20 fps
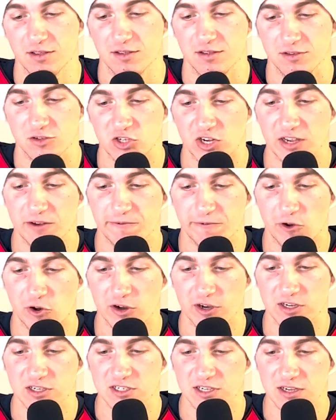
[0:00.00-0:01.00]
Jake
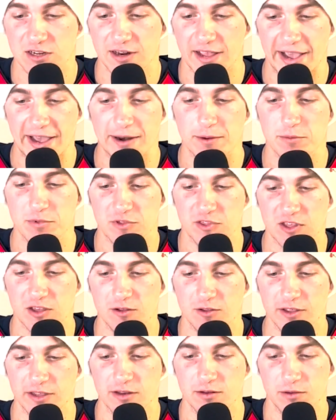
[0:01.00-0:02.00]
Ferguson, Adam
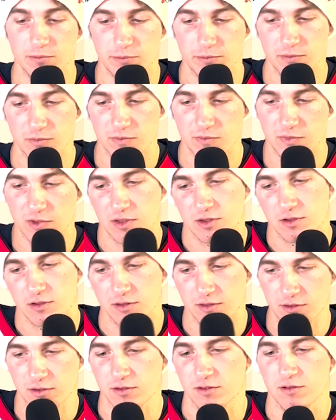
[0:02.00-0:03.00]
Thielen.
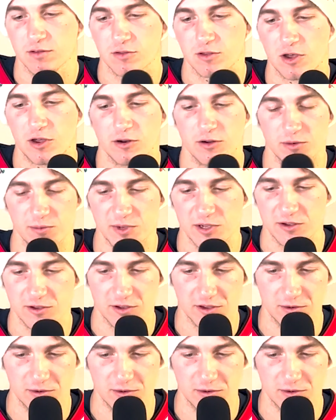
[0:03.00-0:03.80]
Thought it would be good.